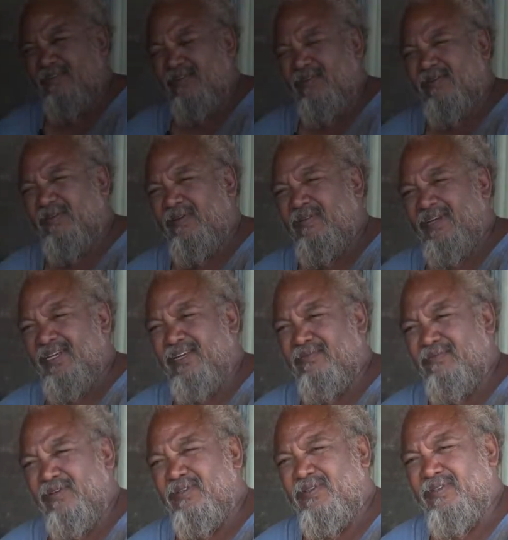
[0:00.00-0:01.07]
when we went out
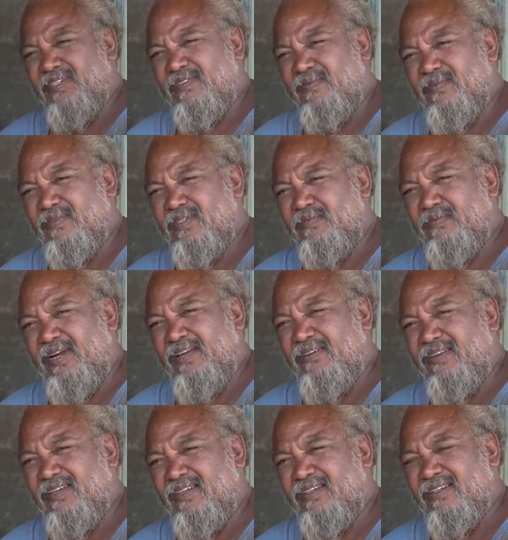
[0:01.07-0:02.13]
bush, we were spraying
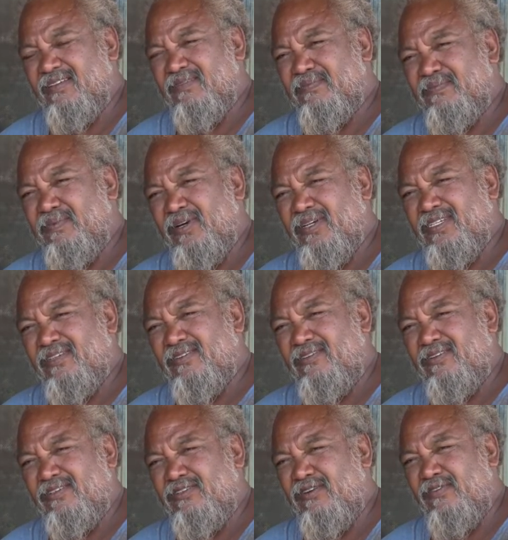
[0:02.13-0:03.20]
with a poison
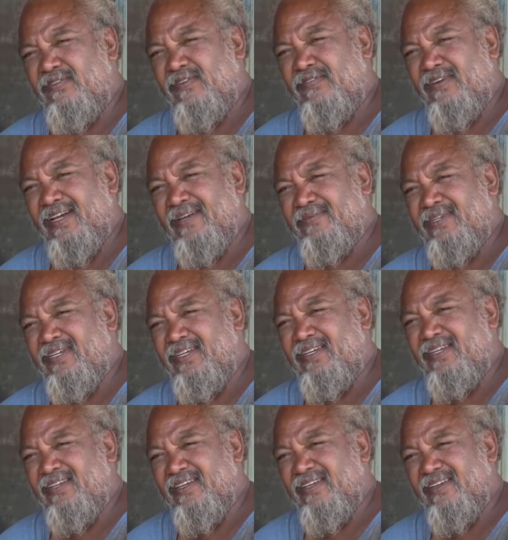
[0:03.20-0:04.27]
called
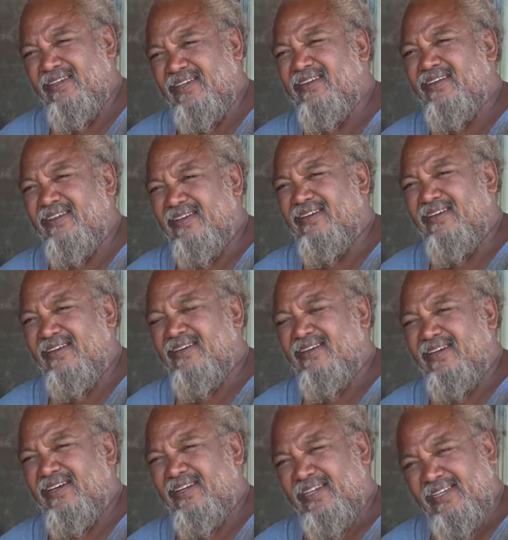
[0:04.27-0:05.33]
245T.
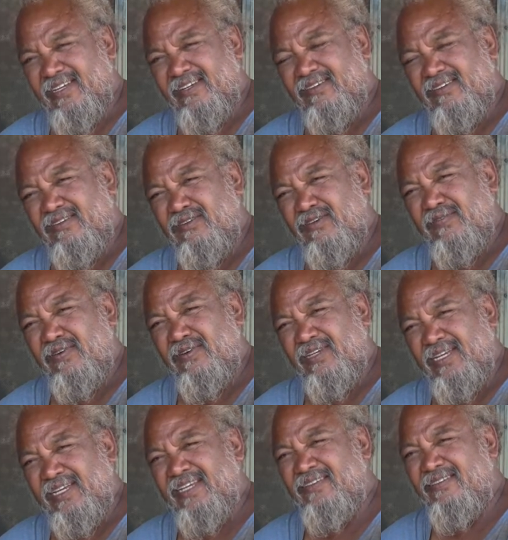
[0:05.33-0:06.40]
And I think
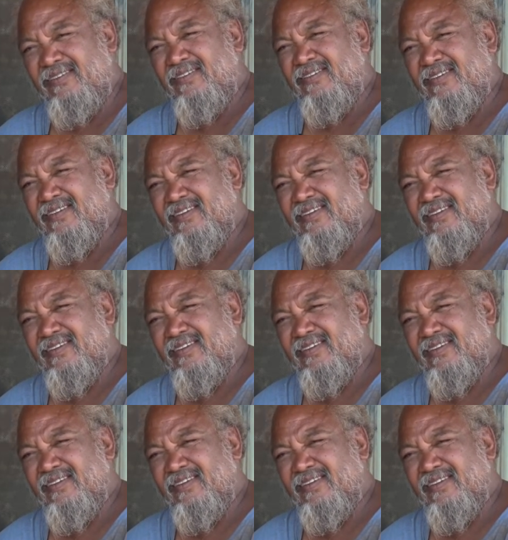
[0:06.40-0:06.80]
24D too.